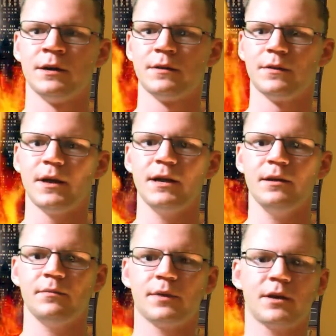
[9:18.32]
They
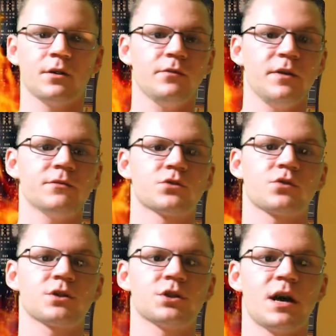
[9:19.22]
could have even
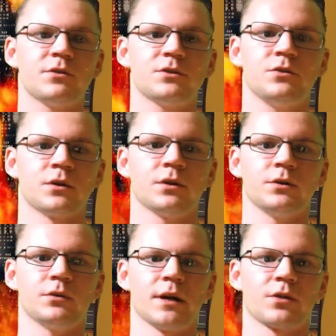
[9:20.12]
stretched it out to
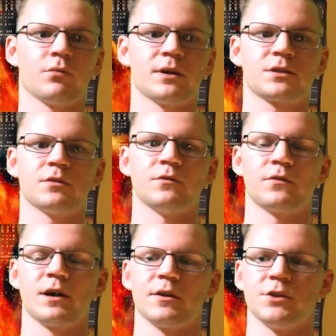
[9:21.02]
include like the rest of
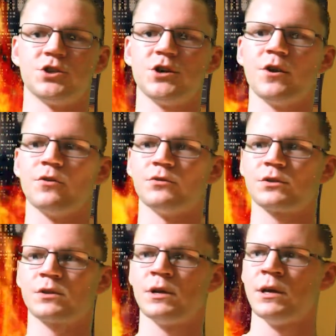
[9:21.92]
the
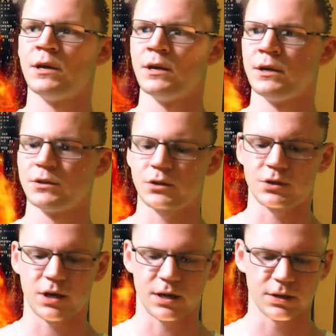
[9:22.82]
Joes, such
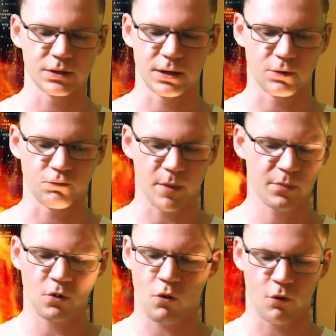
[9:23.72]
as like
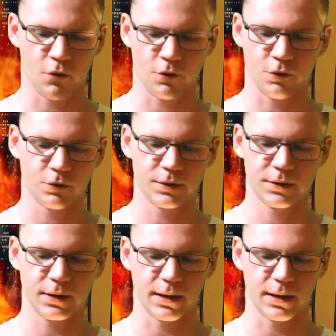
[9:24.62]
Ripcord,